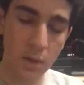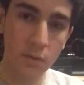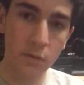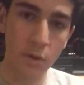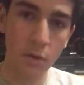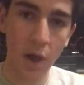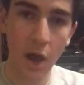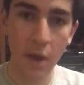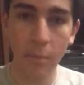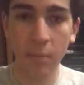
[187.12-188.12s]
So
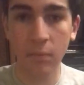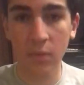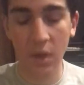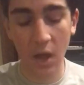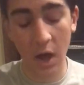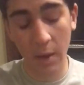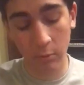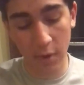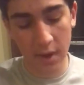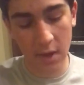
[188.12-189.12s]
I'm
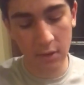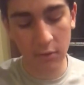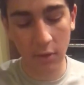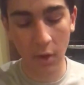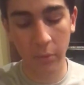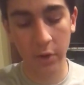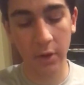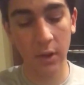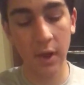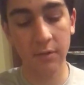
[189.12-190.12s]
right hand, so I'll put in
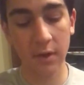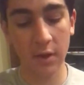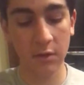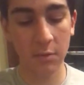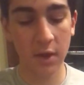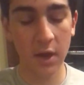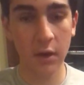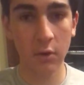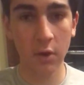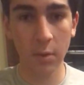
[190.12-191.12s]
the left hand's
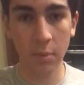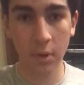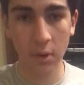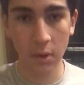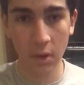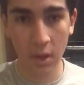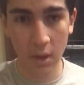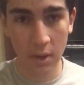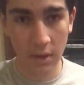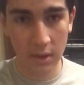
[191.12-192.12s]
mechanic grip,
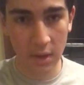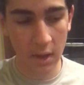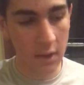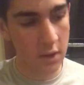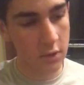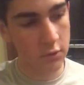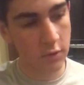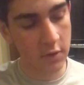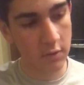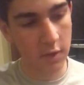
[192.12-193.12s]
like that,
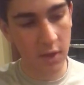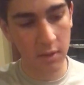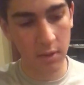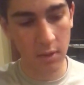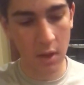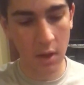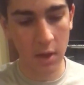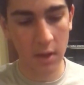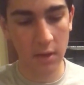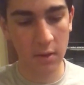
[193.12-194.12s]
transfer that
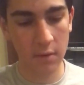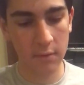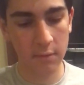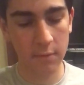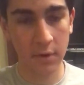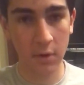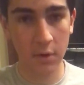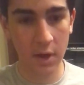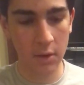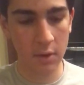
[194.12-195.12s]
finger
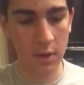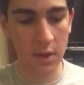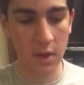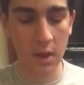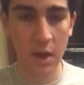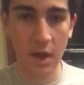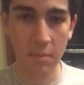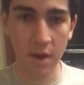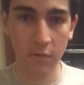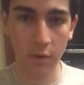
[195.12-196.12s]
down, and
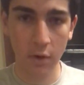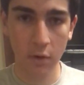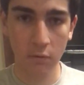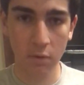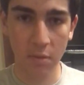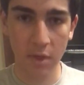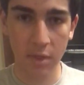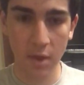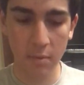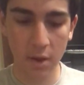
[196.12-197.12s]
bevel the cards with my
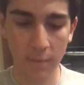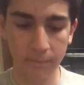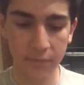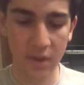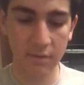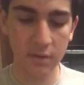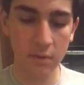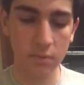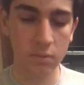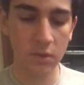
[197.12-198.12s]
thumb. If
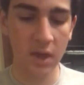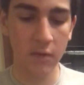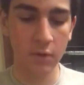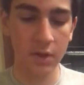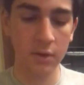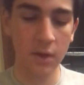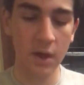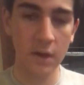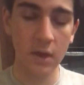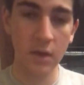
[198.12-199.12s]
you can't really do
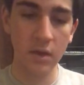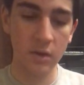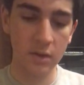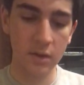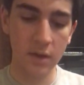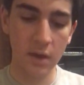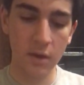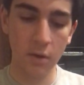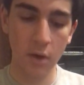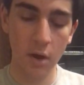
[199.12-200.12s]
that, you can take
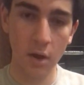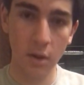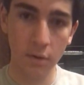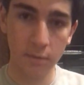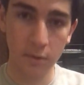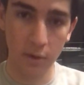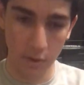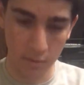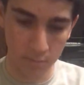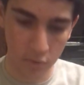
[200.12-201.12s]

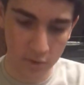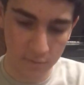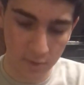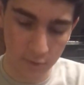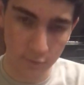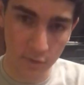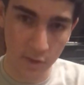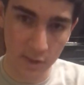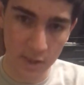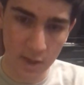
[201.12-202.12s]
your pointer finger and just go
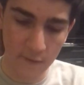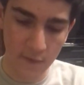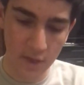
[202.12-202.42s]
like that.